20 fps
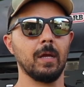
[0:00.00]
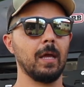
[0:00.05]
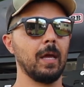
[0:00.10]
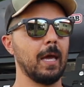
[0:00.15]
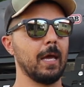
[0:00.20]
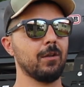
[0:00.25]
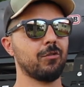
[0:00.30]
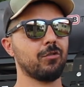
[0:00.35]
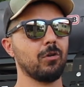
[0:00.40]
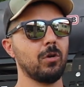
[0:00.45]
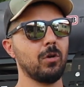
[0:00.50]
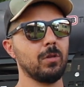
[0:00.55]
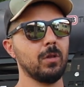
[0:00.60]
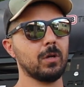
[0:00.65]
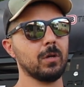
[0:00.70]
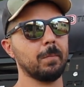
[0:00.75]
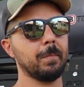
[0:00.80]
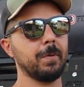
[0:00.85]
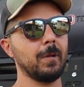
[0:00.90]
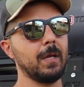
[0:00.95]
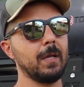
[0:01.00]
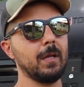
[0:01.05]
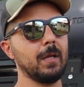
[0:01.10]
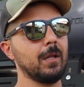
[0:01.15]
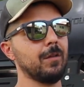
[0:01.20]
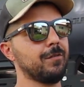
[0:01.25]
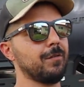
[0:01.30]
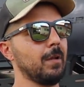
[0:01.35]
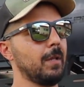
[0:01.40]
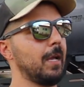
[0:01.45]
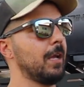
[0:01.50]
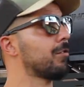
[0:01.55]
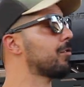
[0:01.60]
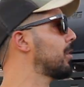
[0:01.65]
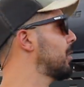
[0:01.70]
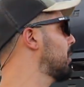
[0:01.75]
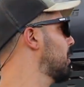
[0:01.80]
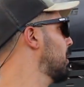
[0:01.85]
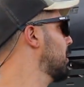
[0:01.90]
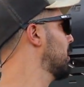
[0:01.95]
and show you the complete
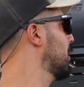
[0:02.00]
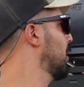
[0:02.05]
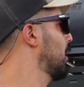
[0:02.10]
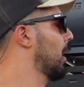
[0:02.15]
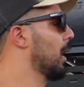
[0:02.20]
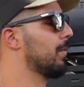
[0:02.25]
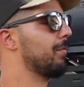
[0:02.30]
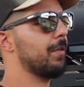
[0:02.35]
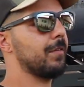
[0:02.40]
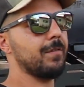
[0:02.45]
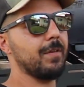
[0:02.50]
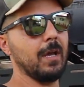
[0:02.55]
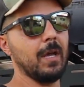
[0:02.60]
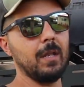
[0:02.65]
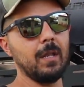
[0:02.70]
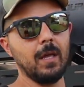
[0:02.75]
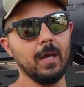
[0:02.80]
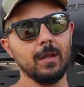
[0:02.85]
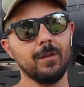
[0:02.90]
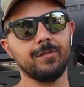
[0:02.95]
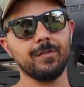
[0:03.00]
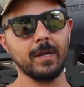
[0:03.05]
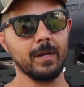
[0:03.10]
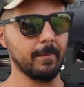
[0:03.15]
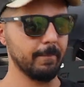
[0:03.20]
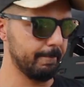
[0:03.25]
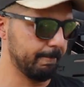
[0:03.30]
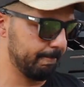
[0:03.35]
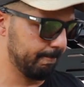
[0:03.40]
installation of the tent and setup.